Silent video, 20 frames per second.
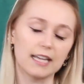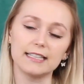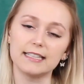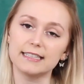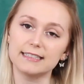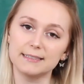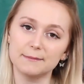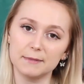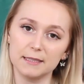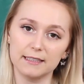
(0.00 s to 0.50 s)
It
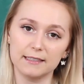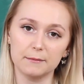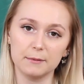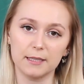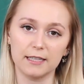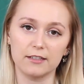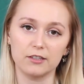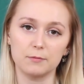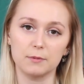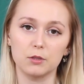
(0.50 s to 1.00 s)
needs to be in a
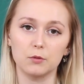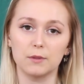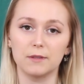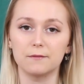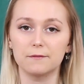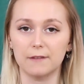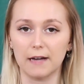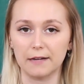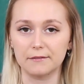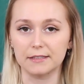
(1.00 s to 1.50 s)
pH
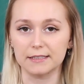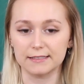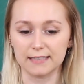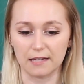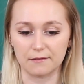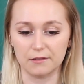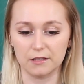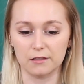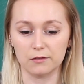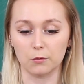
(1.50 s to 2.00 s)
between 5 to
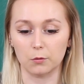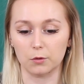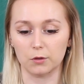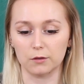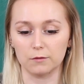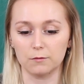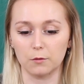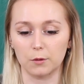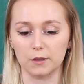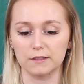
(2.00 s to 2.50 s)
7 in
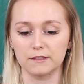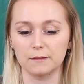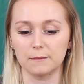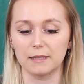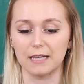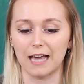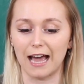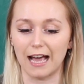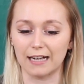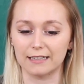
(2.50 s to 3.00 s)
order for it to
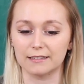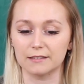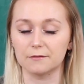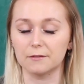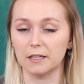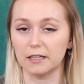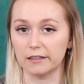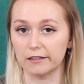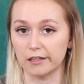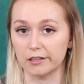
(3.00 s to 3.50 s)
be active
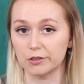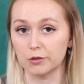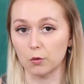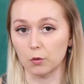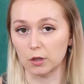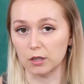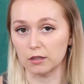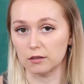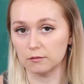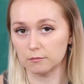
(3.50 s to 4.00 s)
in
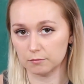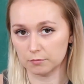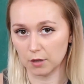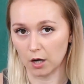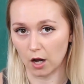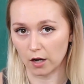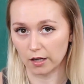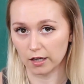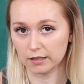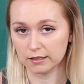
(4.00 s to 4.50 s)
your
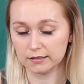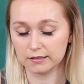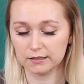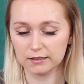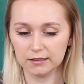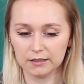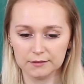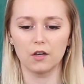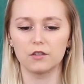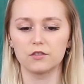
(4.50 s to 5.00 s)
product.
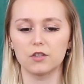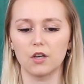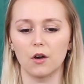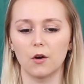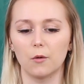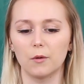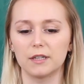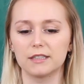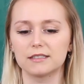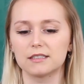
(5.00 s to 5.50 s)

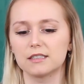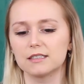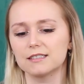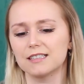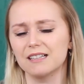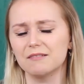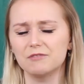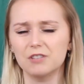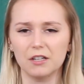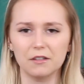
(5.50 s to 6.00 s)
So
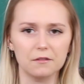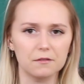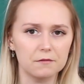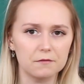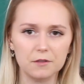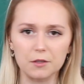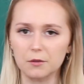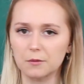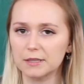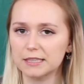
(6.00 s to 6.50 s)
since I've done a
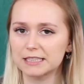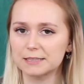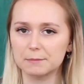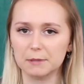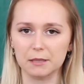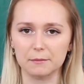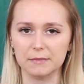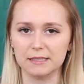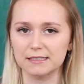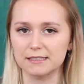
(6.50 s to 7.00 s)
few
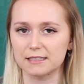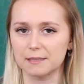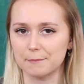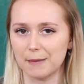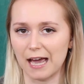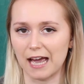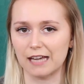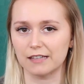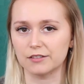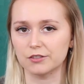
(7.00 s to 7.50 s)
experiments in the
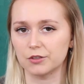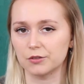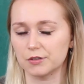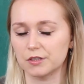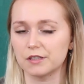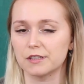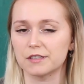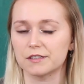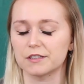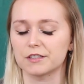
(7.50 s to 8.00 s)
past
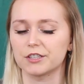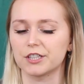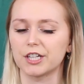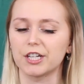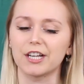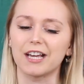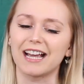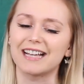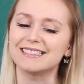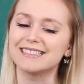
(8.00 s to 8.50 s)
using this
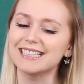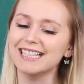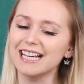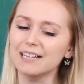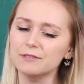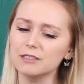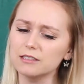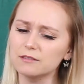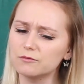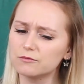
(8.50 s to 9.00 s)
ingredient, I did
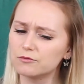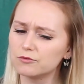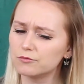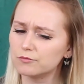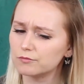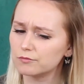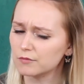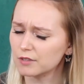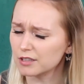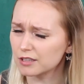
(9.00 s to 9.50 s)
have
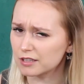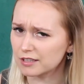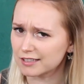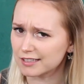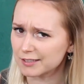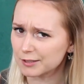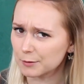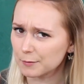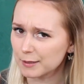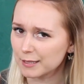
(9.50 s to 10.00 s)
a
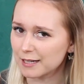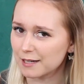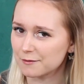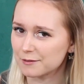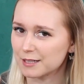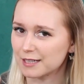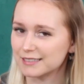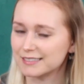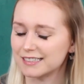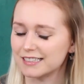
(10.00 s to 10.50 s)
little bit of
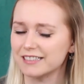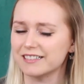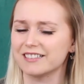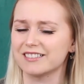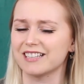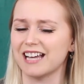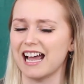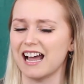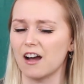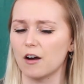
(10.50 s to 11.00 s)
an idea
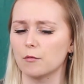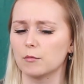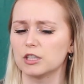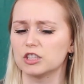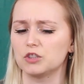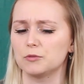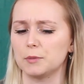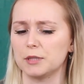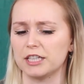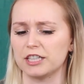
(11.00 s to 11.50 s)
on how
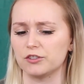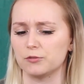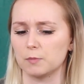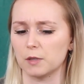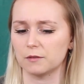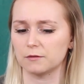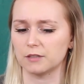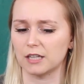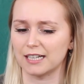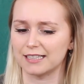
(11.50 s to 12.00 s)
much pH
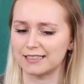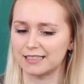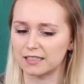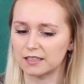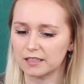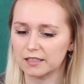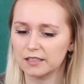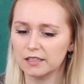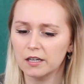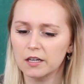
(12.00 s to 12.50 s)
buffer I
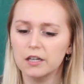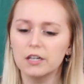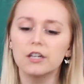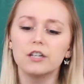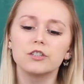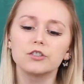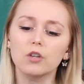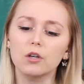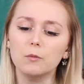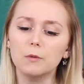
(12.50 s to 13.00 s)
needed.
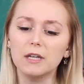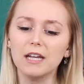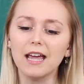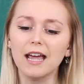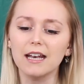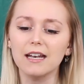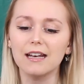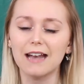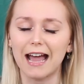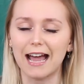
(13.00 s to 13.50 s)
So I went
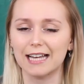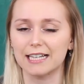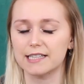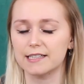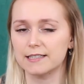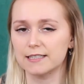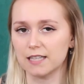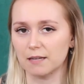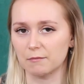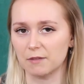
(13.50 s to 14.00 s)
ahead and
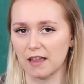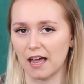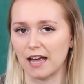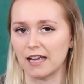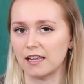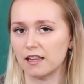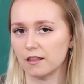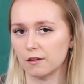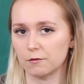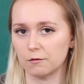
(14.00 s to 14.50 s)
added some of
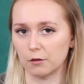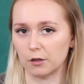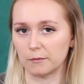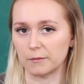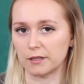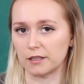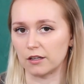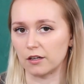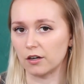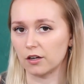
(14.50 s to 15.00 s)
that in the
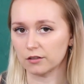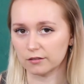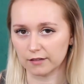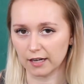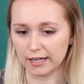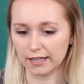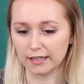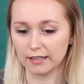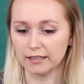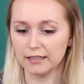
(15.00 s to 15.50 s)
formula
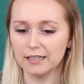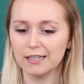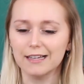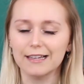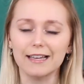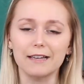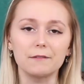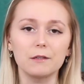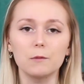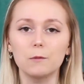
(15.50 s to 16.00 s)
already.
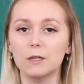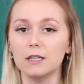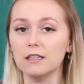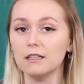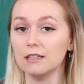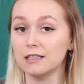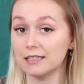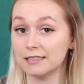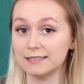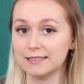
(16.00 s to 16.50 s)
If you want
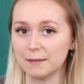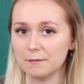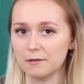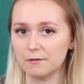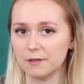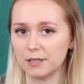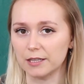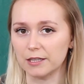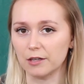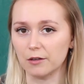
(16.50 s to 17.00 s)
an
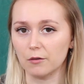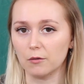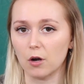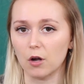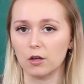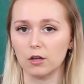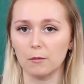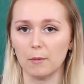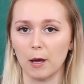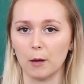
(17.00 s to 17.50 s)
in-depth video
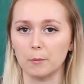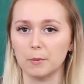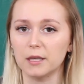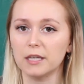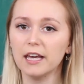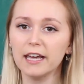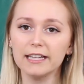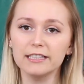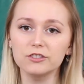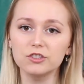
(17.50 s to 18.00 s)
all about
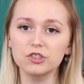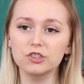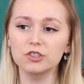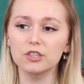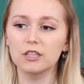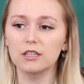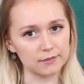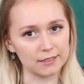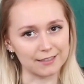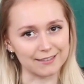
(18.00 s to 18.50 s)
pH,
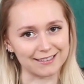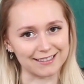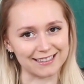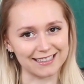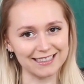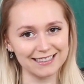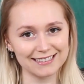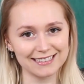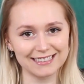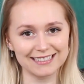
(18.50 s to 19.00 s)
here it
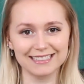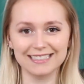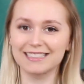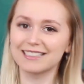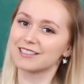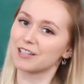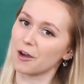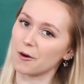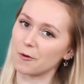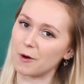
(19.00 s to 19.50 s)
is.
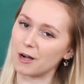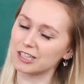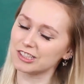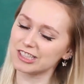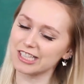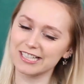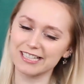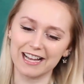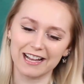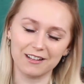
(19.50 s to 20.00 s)
Go
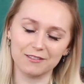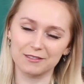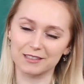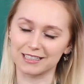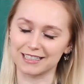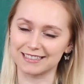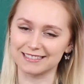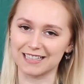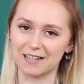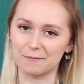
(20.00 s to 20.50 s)
watch it. I'll
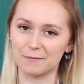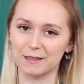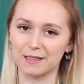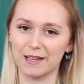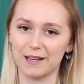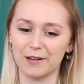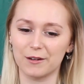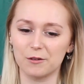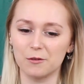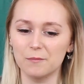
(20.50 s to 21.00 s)
link down
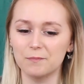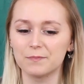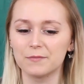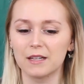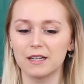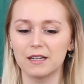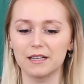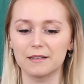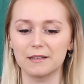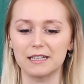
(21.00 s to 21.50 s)
below.
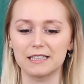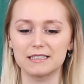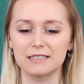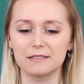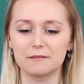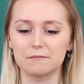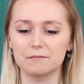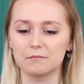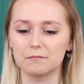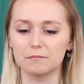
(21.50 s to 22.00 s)

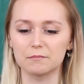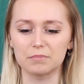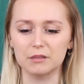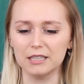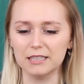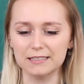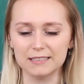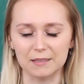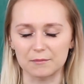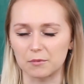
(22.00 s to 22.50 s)
It's
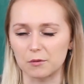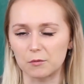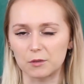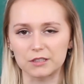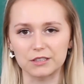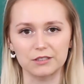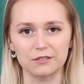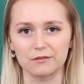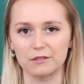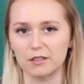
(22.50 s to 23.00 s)
pretty simple
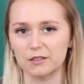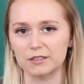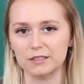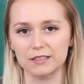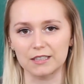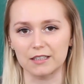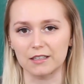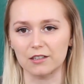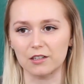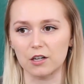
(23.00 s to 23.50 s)
once you
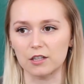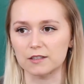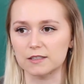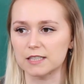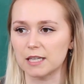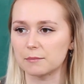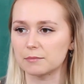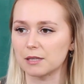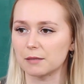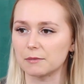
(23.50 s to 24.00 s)
understand the
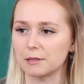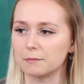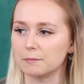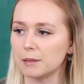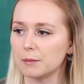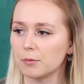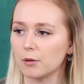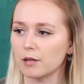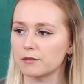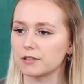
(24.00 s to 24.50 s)
concept. I mean,
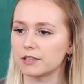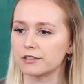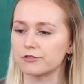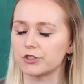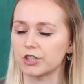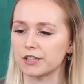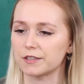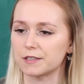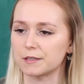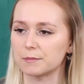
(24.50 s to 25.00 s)
people have to
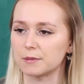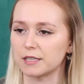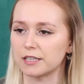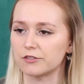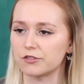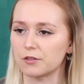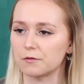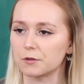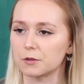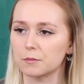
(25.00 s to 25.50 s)
adjust the
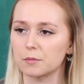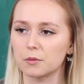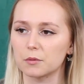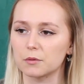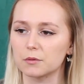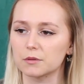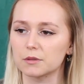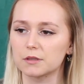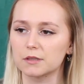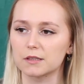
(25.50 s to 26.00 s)
pH of their
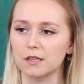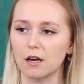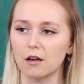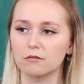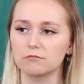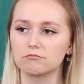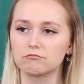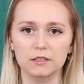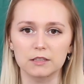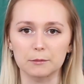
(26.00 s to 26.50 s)
pools,
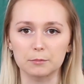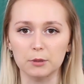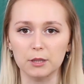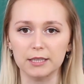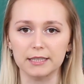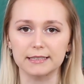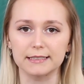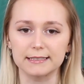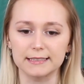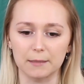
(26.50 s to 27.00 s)
so it's a
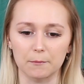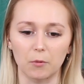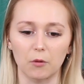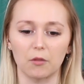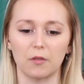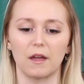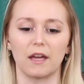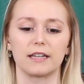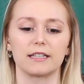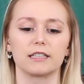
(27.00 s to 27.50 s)
pretty
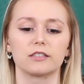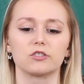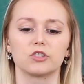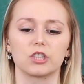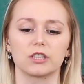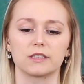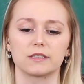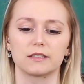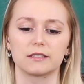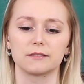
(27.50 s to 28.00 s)
simple thing. It's
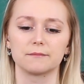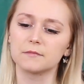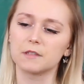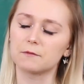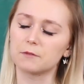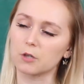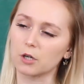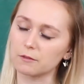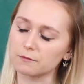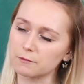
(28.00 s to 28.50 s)
just,
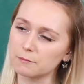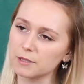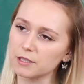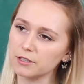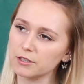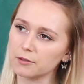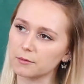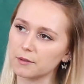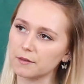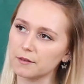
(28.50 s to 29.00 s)
if you aren't
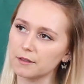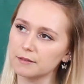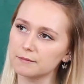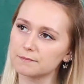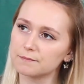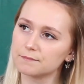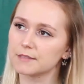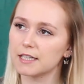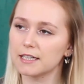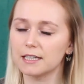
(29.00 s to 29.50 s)
familiar with it,
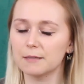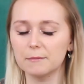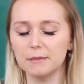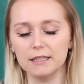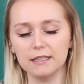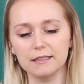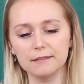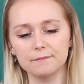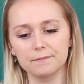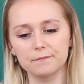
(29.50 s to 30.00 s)
it can
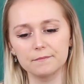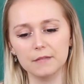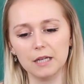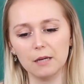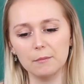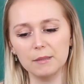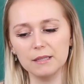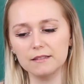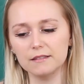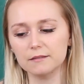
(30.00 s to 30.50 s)
be
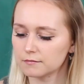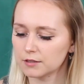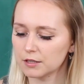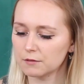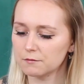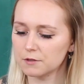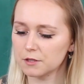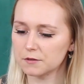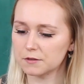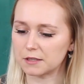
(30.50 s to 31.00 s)
a bit
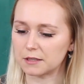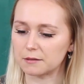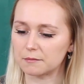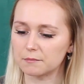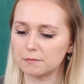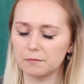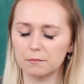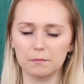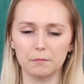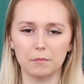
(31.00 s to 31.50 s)

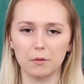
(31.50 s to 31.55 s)
confusing.